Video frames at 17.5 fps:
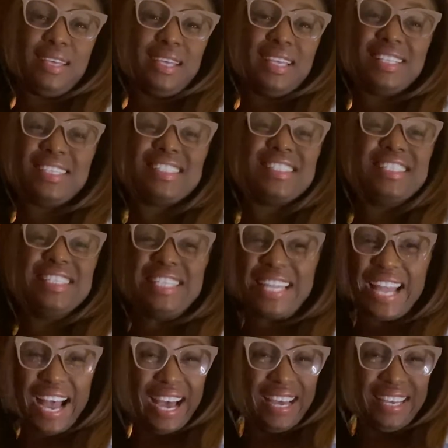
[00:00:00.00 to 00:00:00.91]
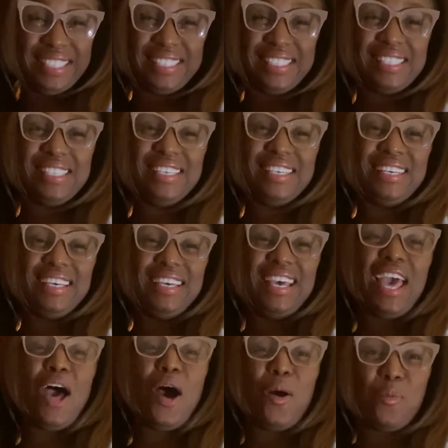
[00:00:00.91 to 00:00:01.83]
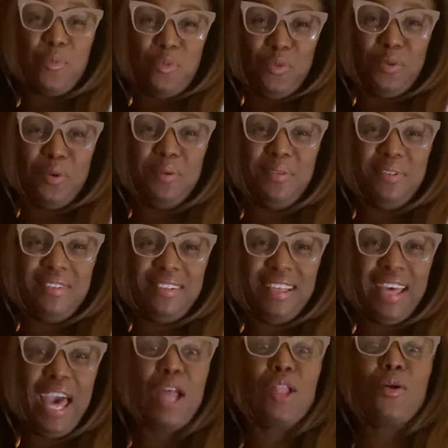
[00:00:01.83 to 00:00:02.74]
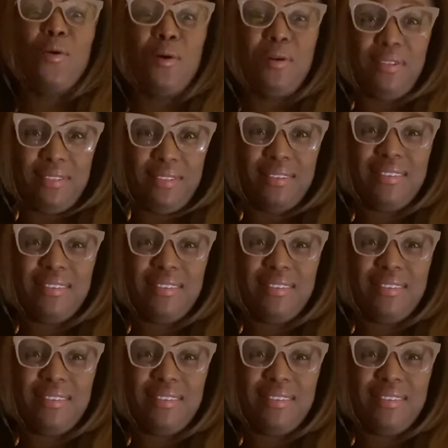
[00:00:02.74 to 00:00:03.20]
It's not helpful at all.